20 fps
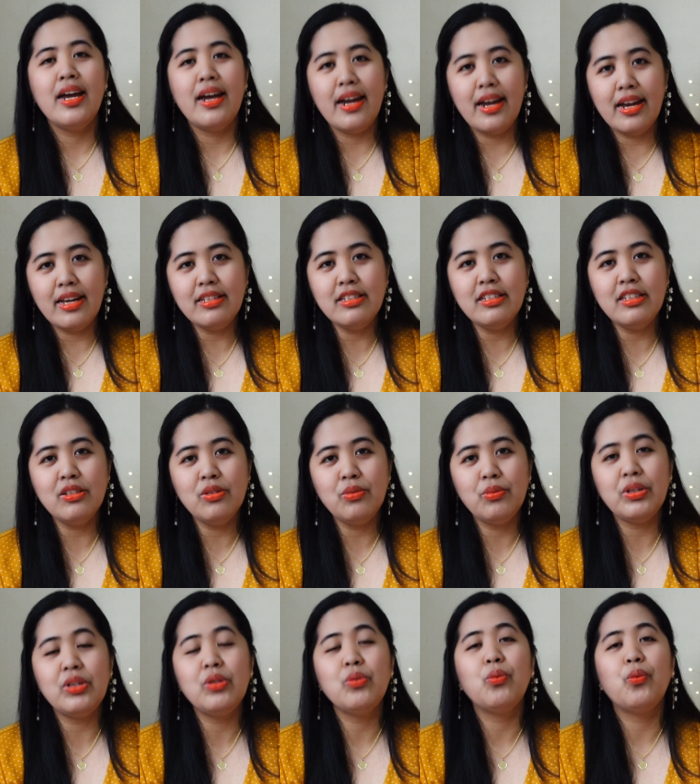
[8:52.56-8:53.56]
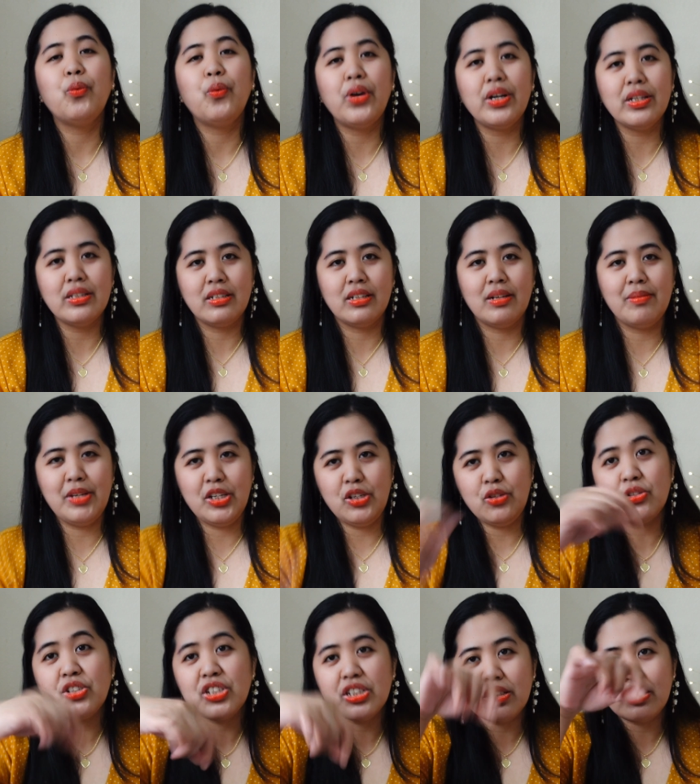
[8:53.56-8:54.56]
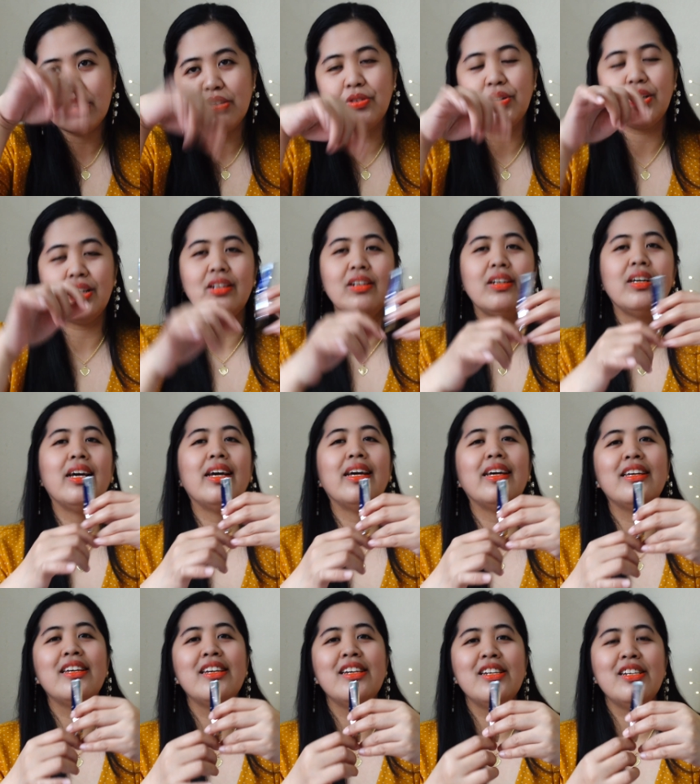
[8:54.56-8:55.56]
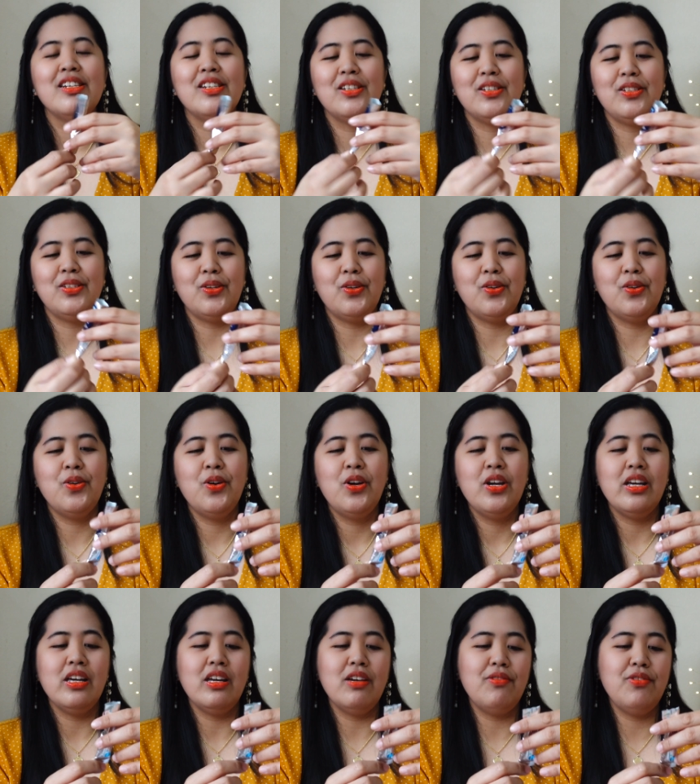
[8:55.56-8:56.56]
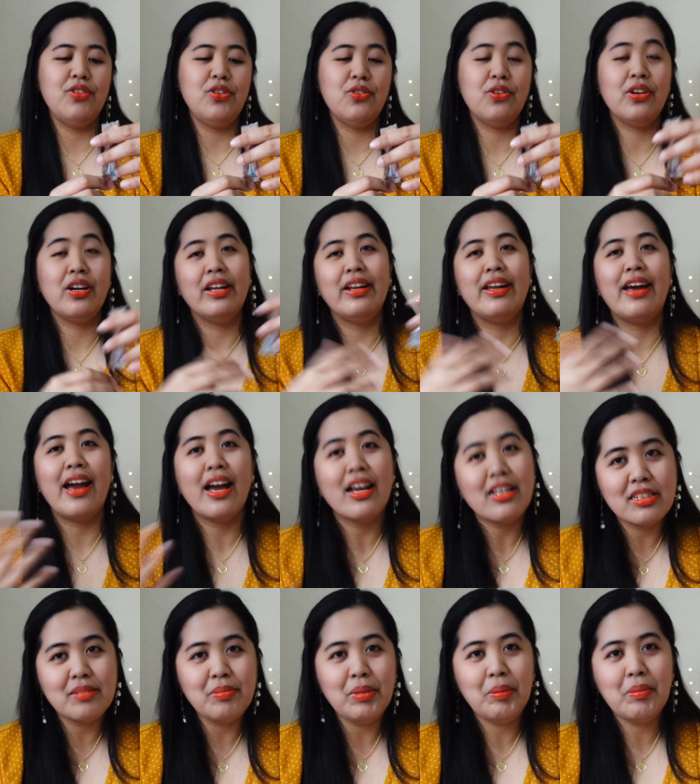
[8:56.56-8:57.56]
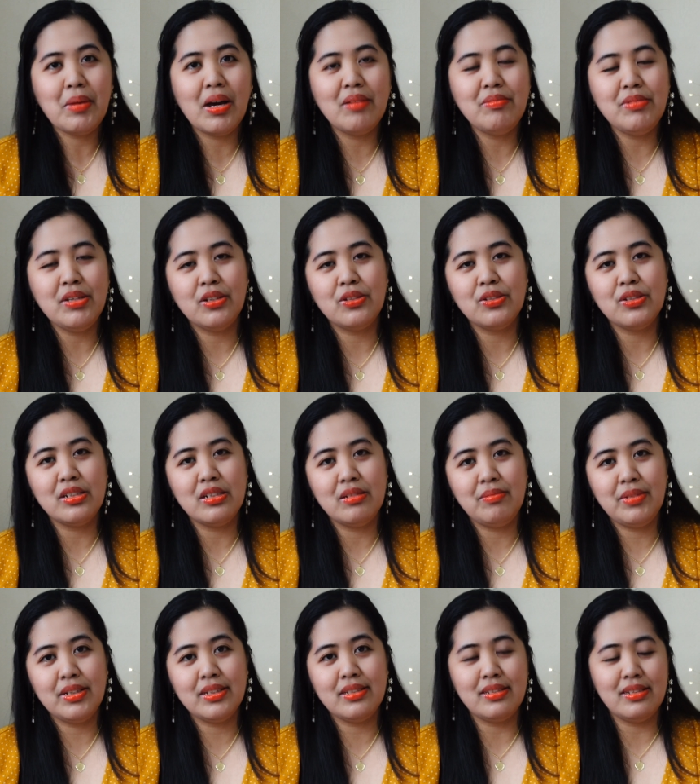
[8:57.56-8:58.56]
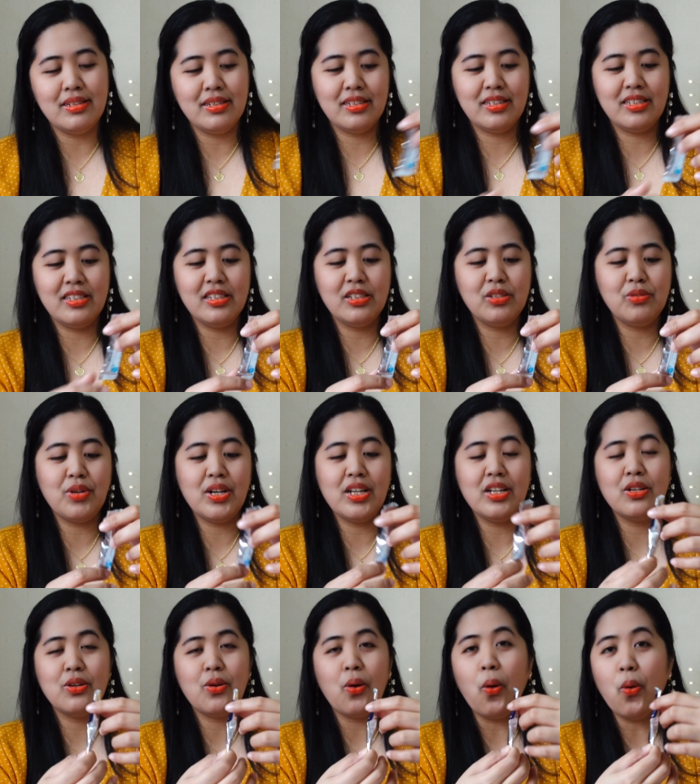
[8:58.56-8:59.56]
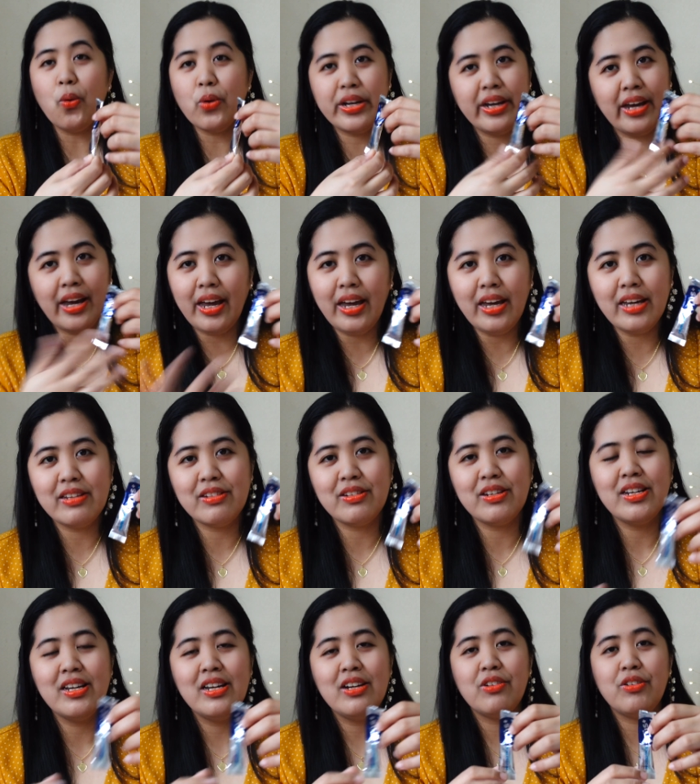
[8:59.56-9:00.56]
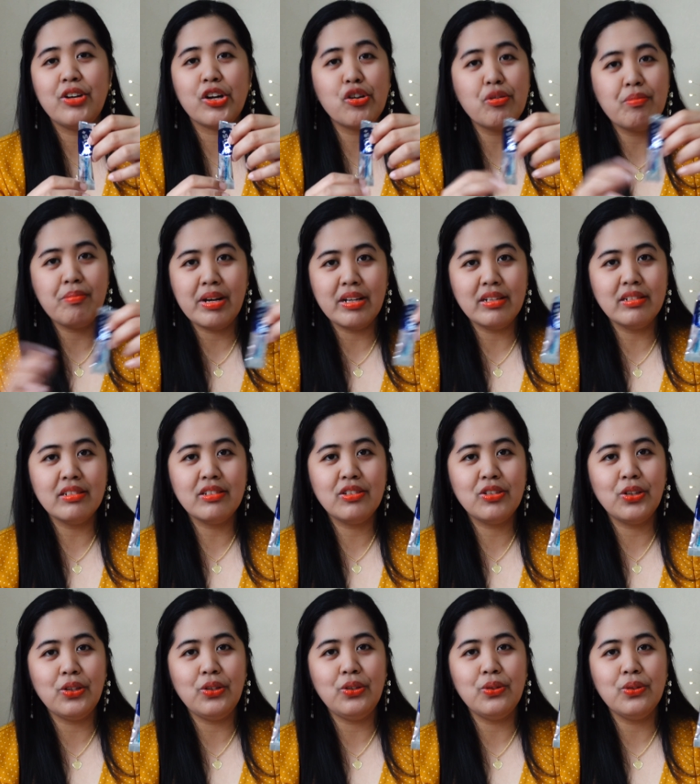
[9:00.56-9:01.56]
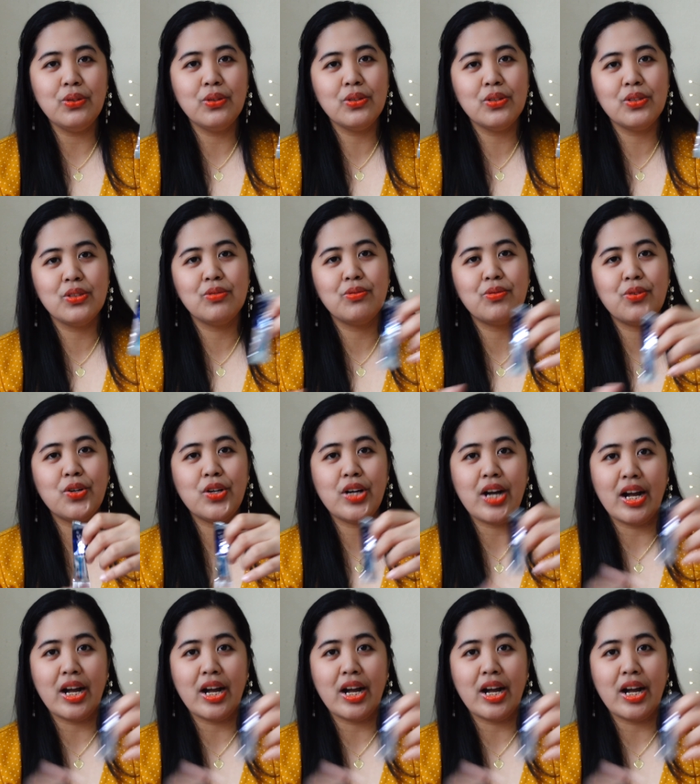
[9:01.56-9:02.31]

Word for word: and with water. I mean, you stir it, okay? So if you're gonna ask me, my amigos and amigas, is this one okay, recommended to use for